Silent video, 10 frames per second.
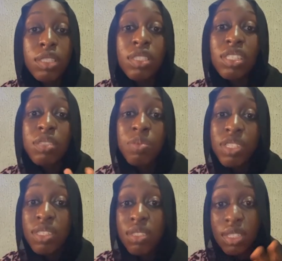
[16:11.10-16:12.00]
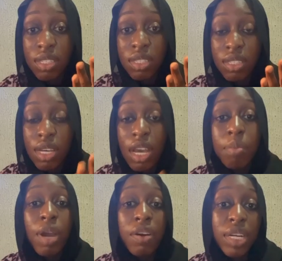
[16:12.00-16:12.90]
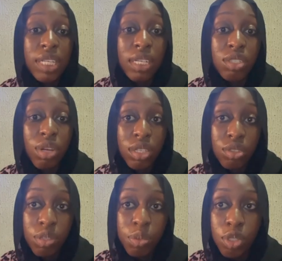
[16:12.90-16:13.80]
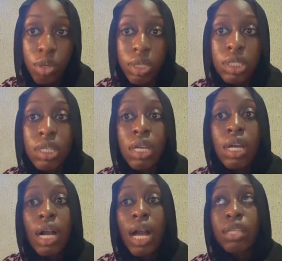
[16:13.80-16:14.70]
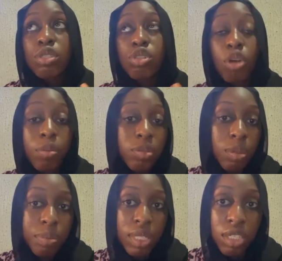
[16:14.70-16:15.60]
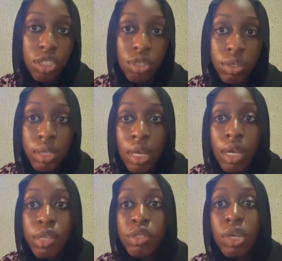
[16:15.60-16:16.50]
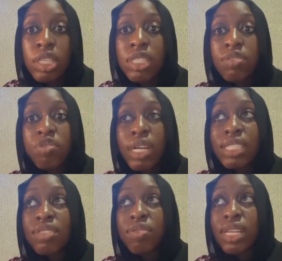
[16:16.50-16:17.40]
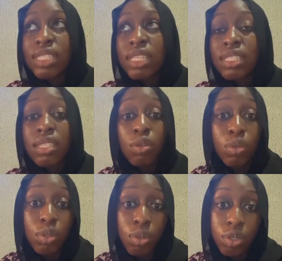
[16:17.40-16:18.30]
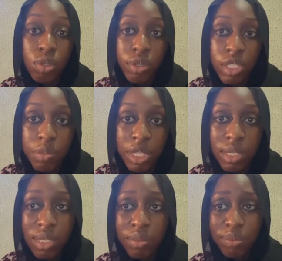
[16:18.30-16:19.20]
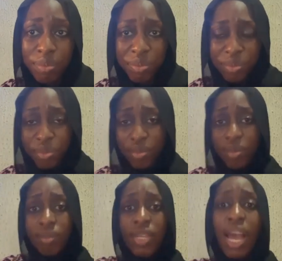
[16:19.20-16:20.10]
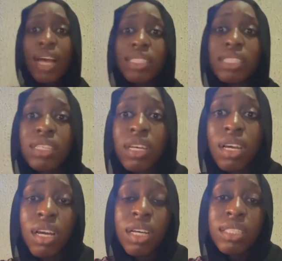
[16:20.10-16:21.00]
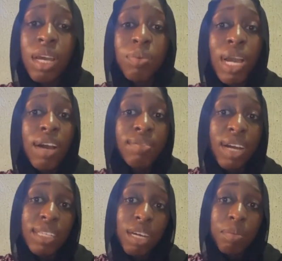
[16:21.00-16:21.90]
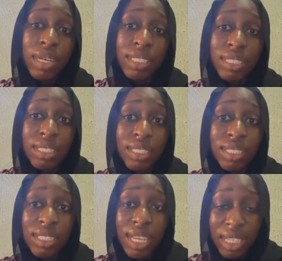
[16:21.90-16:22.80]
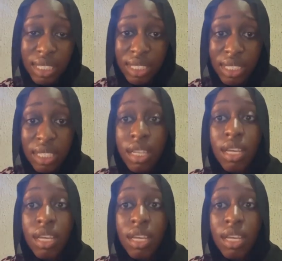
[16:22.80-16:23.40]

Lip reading: inhibits the mRNA transcription and stops replication, so it's effective as a single dose treatment. And then we have adamantanes,